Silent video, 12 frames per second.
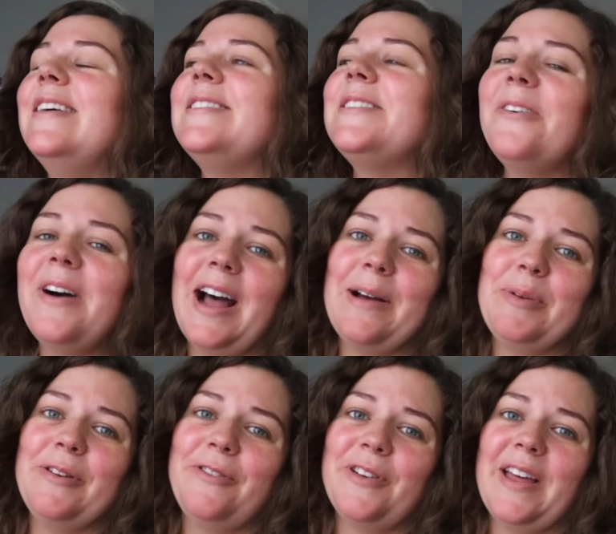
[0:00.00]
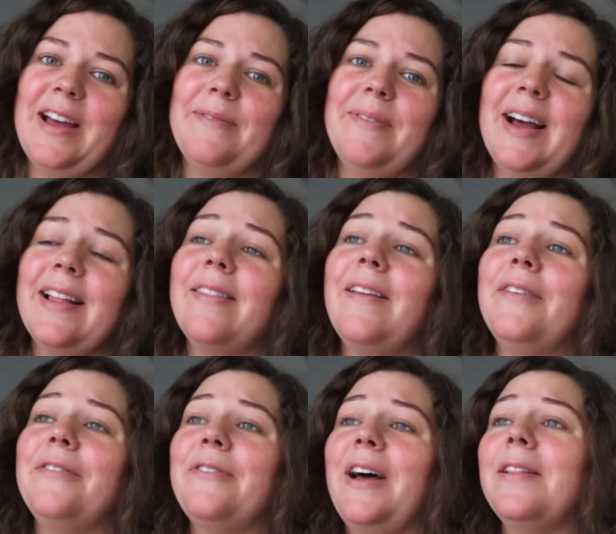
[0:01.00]
so happy for them. I
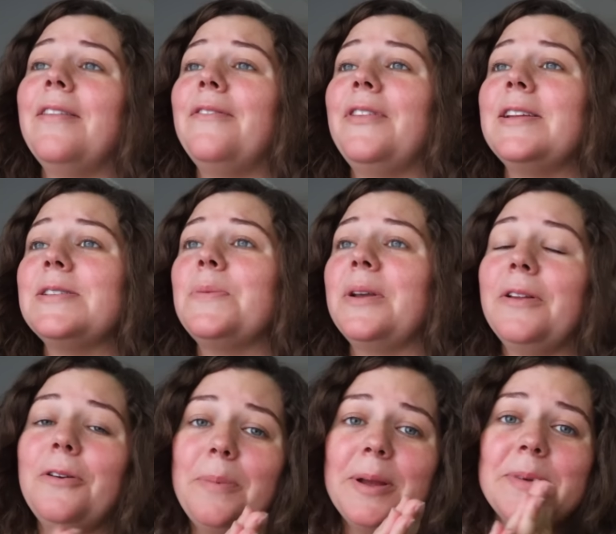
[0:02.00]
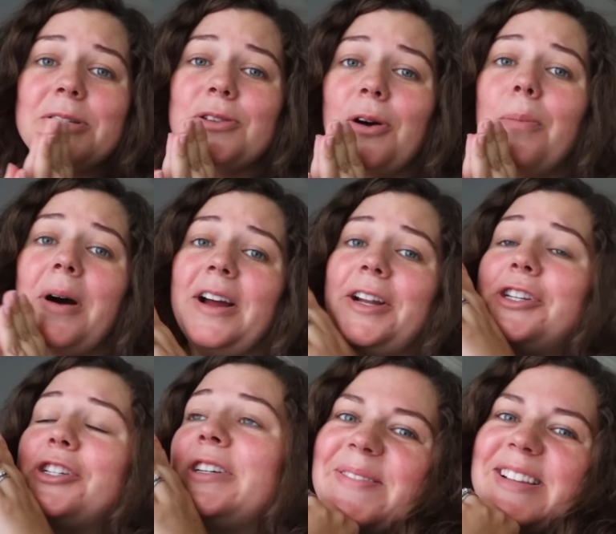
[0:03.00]
love, I love that sweet little baby so
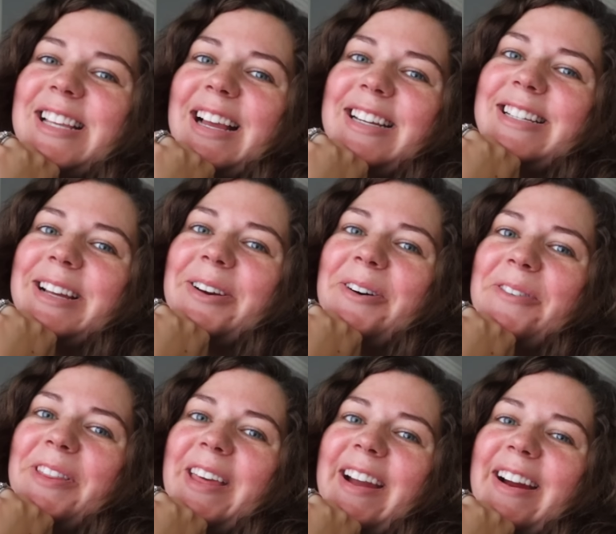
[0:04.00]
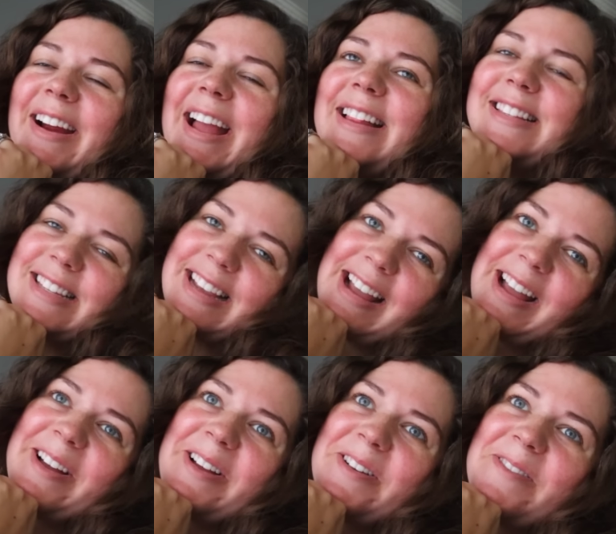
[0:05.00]
much. So I'm excited to go over there and see
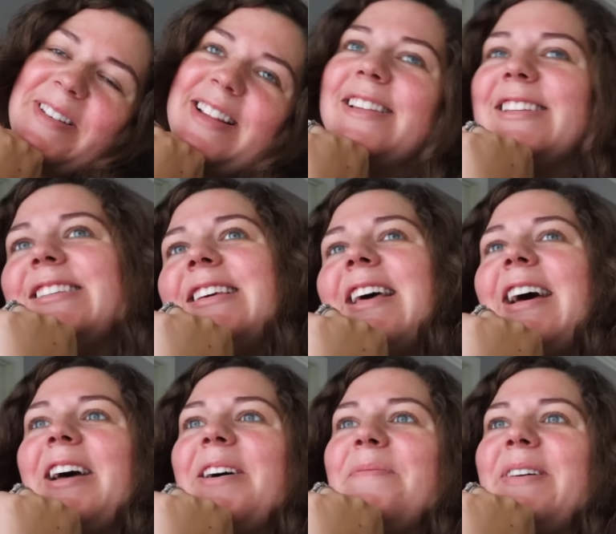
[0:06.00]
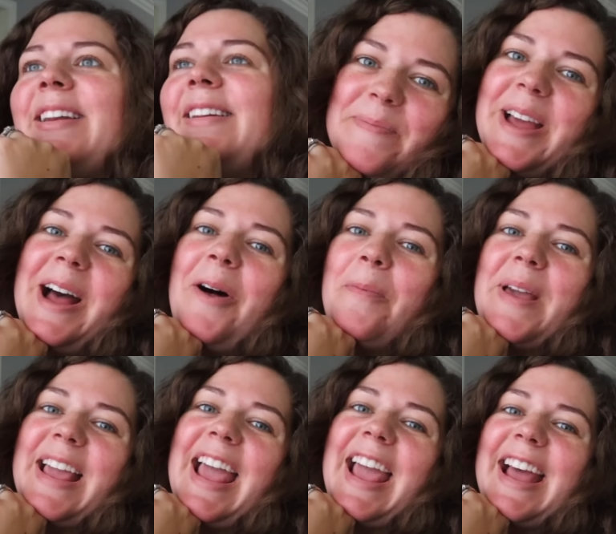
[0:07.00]
him and see them and be a
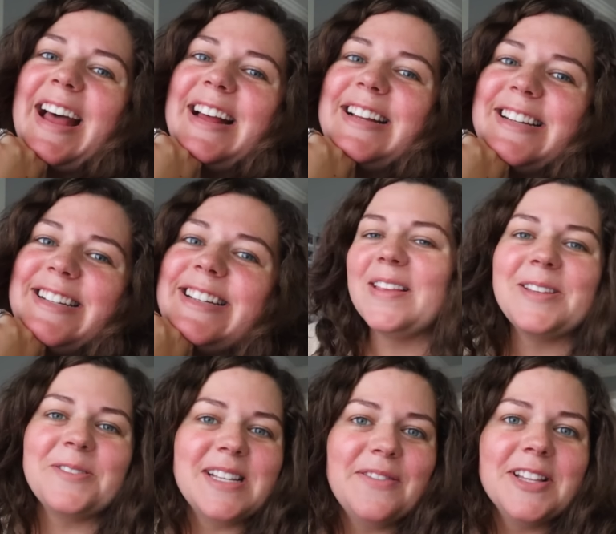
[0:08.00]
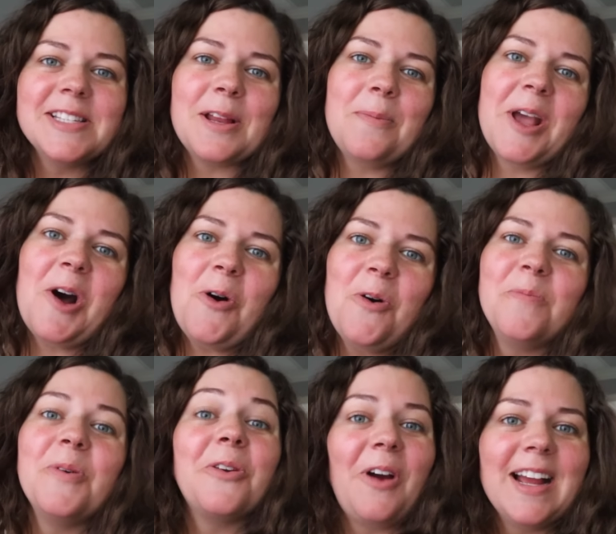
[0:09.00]
helping hand. So Stephen's gonna be
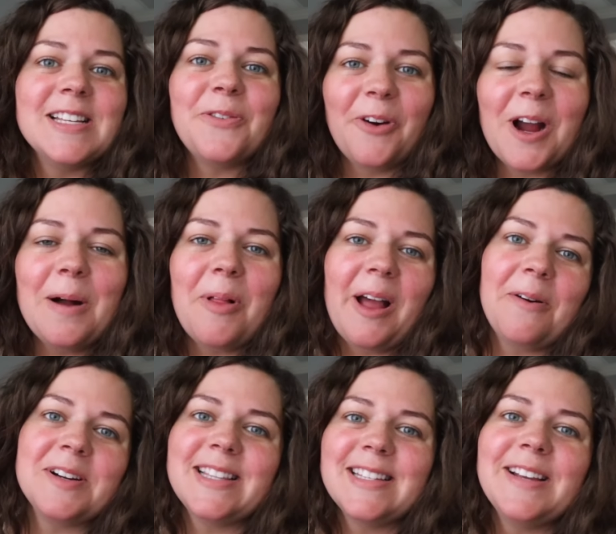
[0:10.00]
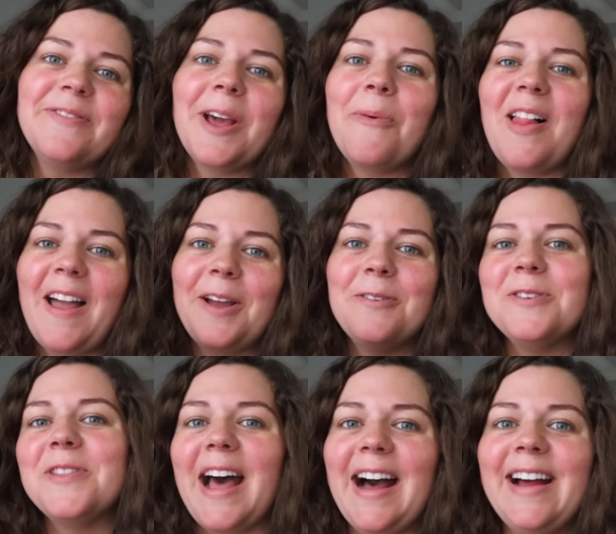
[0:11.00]
home with Grace for a couple hours this evening while I go
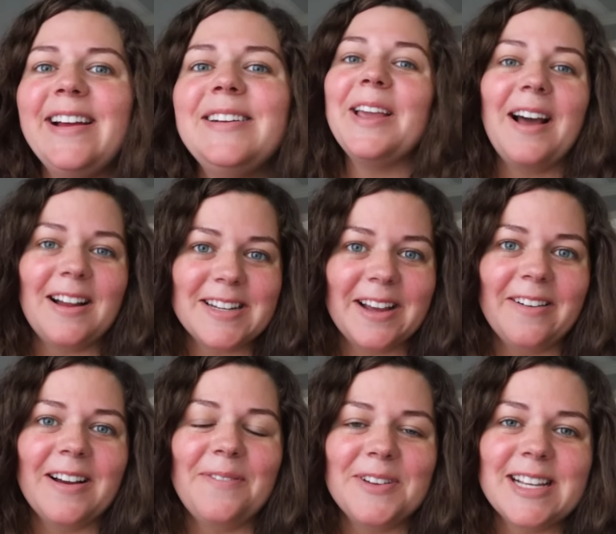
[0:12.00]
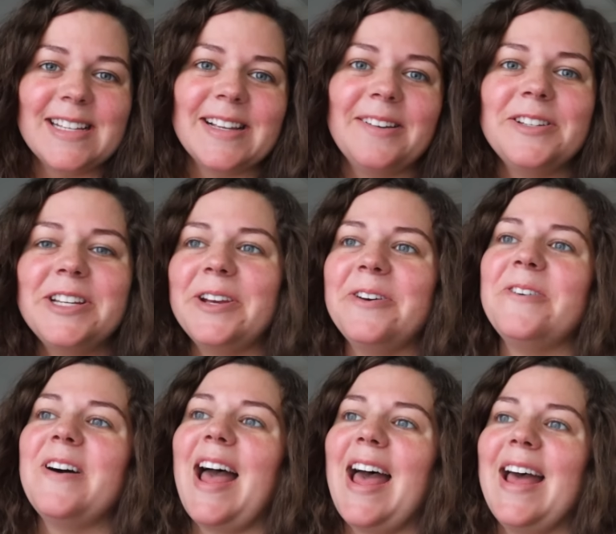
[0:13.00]
do that. He got to go a couple days ago too
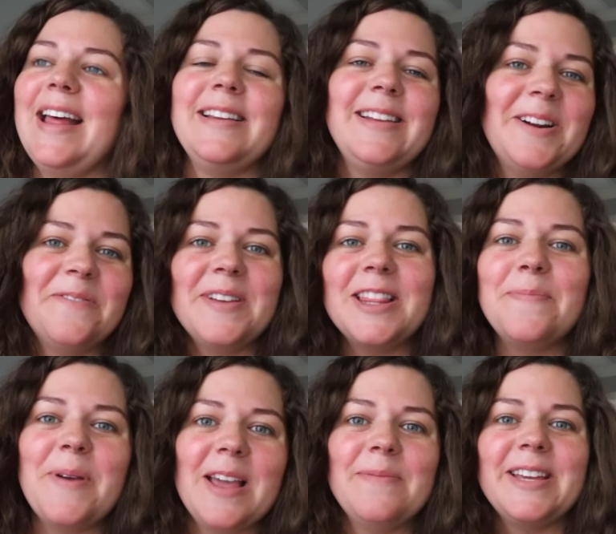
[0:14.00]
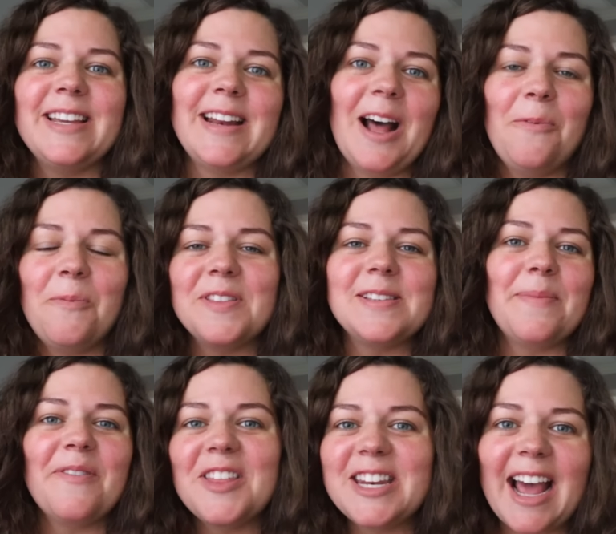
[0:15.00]
and, you know, meet the baby and help with
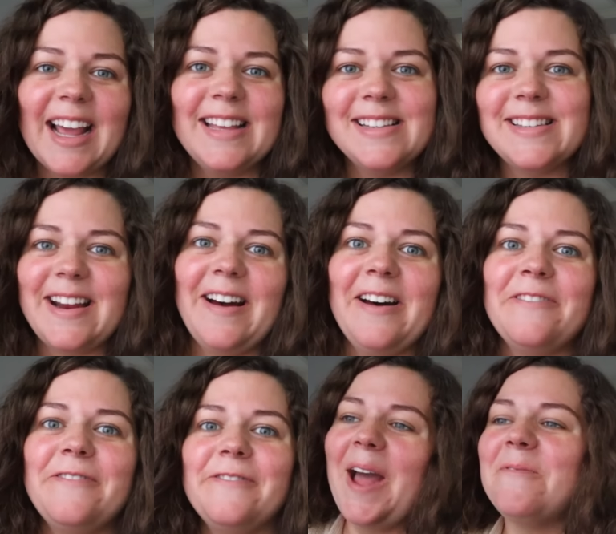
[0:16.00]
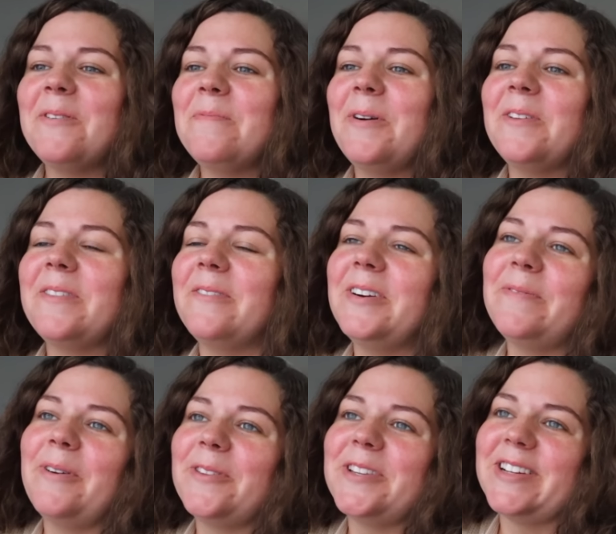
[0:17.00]
some of the techie stuff. And we're both, we're
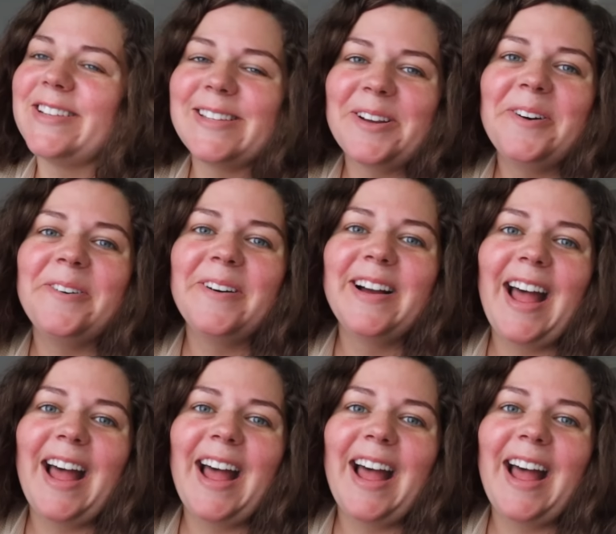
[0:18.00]
both just so